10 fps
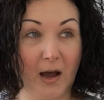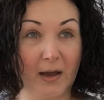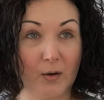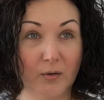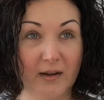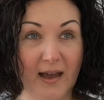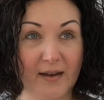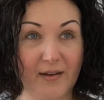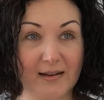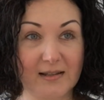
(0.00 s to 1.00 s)
I only
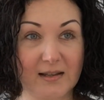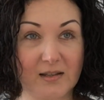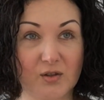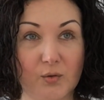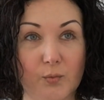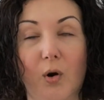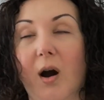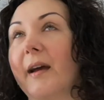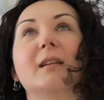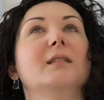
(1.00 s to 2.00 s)
have access to
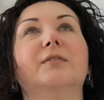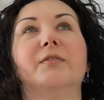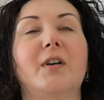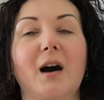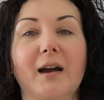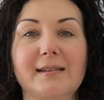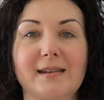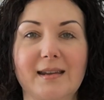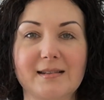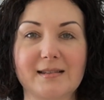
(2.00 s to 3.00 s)
what I can find
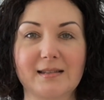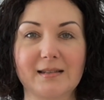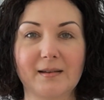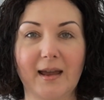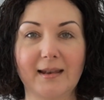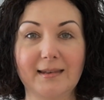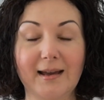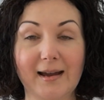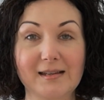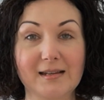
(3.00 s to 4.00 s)
is a
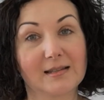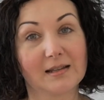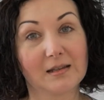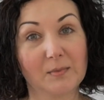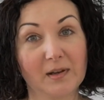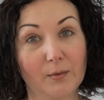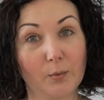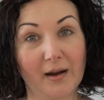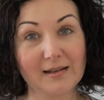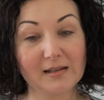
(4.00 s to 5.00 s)
90 centimeter
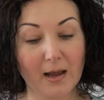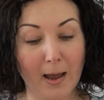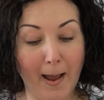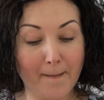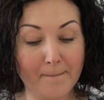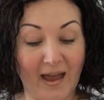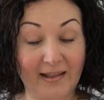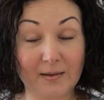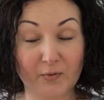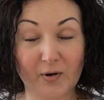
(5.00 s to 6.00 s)
wide,
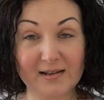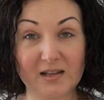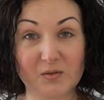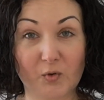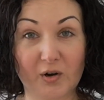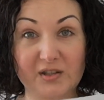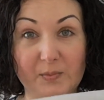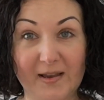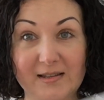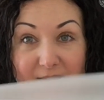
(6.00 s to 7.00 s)
and the price is more
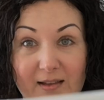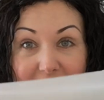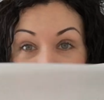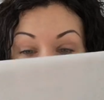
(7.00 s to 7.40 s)
expensive than